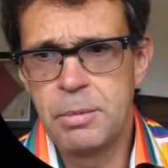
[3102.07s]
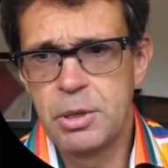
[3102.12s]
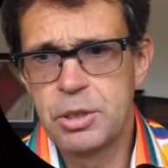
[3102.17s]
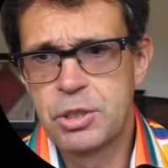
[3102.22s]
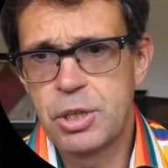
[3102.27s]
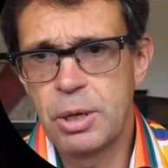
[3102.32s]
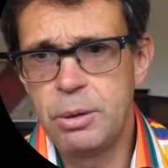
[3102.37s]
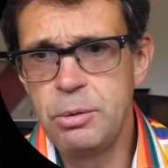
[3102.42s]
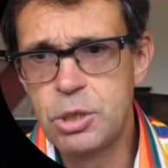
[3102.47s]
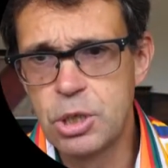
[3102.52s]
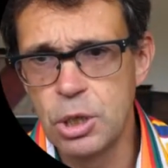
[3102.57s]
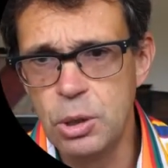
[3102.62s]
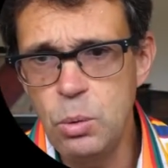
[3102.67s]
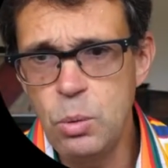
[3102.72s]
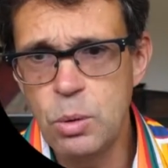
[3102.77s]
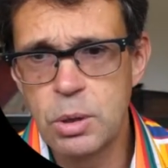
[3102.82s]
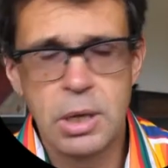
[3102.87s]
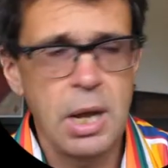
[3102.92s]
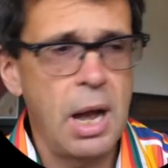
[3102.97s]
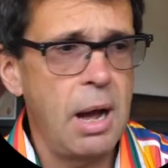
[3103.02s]
So
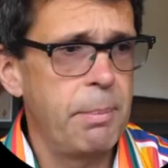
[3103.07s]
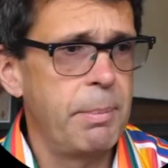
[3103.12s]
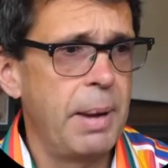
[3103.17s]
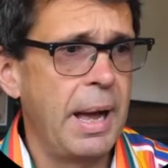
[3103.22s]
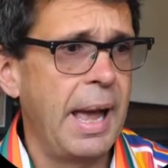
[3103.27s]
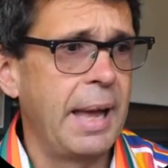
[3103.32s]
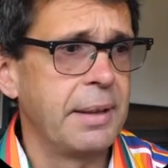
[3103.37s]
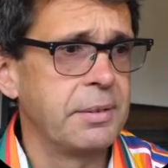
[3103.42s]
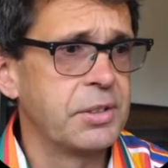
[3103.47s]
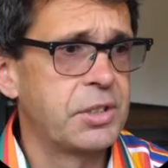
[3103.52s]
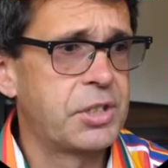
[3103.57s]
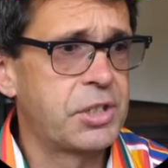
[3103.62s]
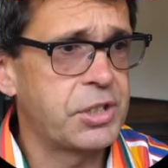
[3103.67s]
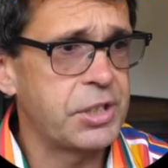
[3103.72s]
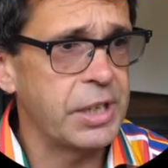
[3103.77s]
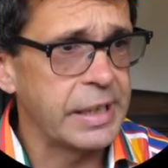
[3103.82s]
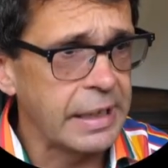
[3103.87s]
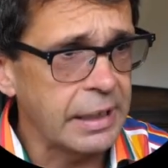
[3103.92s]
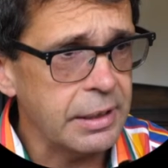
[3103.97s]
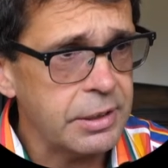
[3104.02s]
do come and
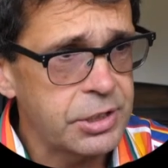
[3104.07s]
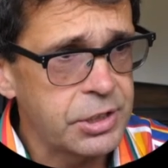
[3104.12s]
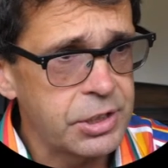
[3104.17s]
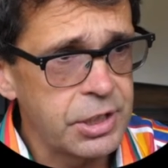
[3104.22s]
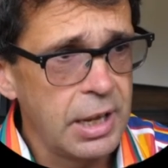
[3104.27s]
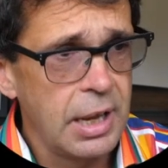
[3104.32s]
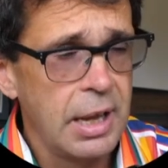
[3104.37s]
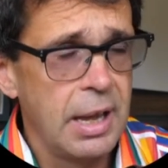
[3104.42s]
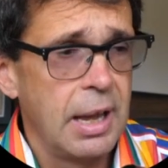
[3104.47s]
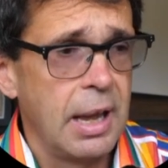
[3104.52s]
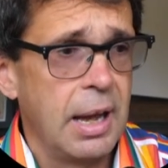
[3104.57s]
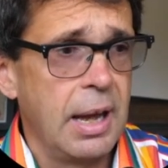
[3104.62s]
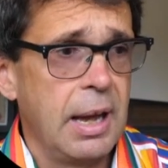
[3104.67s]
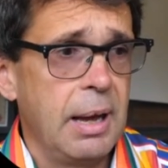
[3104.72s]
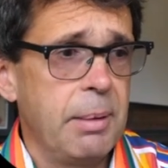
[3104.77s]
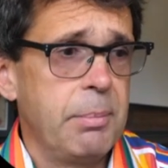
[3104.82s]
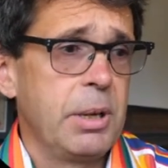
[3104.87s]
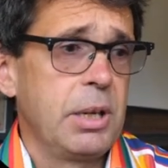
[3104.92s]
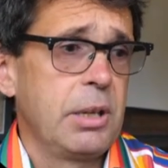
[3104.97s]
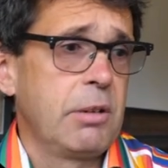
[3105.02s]
see us.
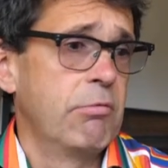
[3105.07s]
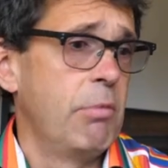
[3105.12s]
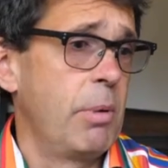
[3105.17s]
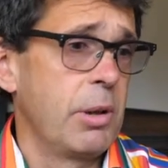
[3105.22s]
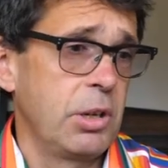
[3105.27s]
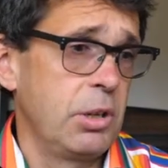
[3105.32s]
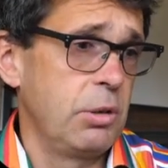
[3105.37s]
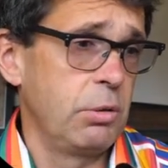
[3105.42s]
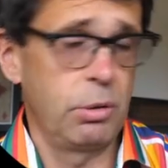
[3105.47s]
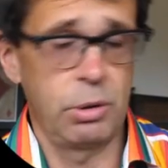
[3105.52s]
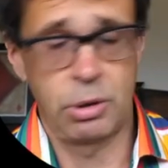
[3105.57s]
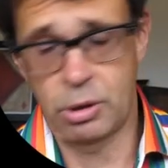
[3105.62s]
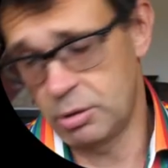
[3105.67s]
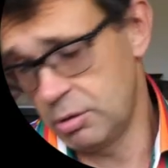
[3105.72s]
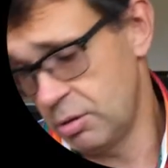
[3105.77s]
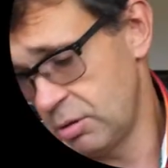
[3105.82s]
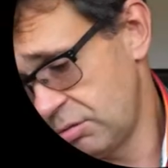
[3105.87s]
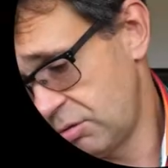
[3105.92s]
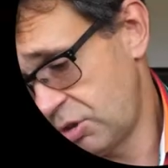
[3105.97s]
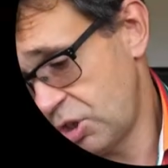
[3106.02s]
You
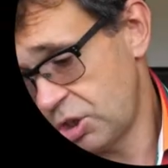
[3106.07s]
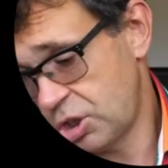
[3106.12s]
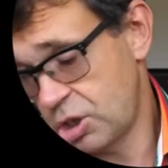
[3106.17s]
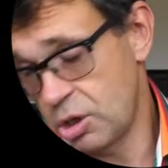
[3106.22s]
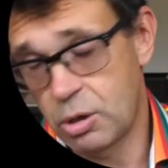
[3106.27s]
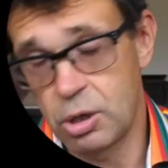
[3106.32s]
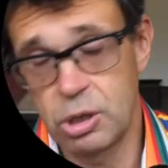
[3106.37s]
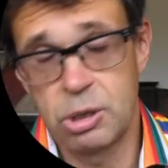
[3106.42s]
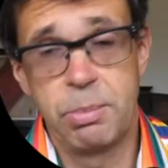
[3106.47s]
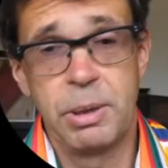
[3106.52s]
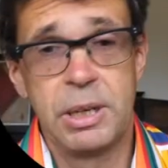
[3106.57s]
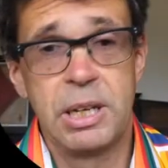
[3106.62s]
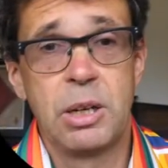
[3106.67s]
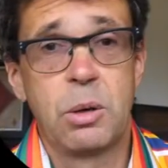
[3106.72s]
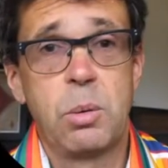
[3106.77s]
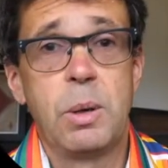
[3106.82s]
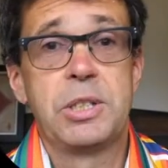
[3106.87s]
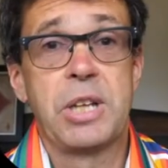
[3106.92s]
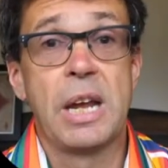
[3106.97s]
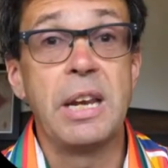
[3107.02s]
can just look at the bidding
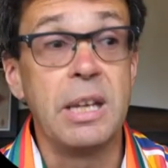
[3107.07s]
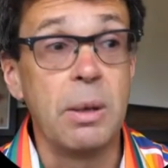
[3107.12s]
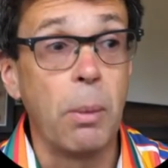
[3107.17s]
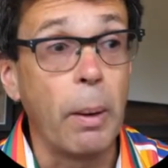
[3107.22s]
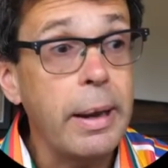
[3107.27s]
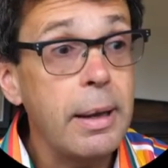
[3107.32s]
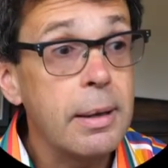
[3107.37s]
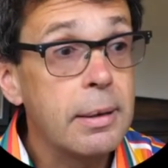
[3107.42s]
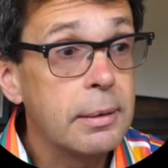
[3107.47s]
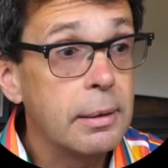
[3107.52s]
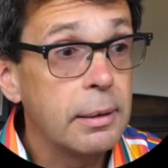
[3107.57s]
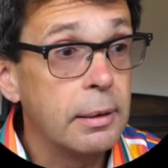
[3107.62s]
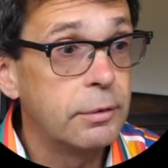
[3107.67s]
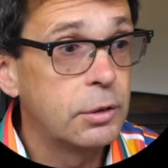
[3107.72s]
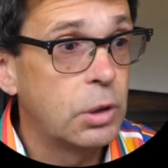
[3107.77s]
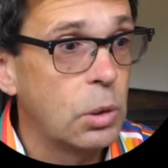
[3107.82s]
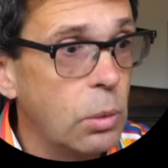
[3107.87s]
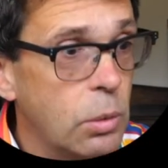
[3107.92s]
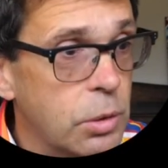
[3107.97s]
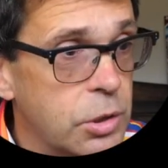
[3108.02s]
quiz anyway, of
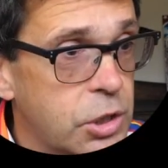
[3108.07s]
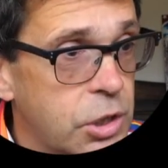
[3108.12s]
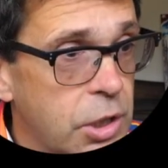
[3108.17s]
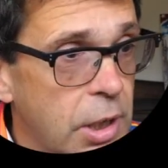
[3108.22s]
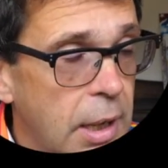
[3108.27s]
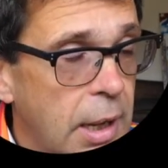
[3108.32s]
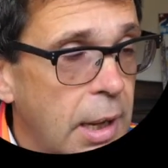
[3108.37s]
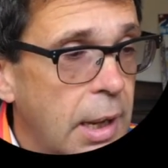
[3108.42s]
course.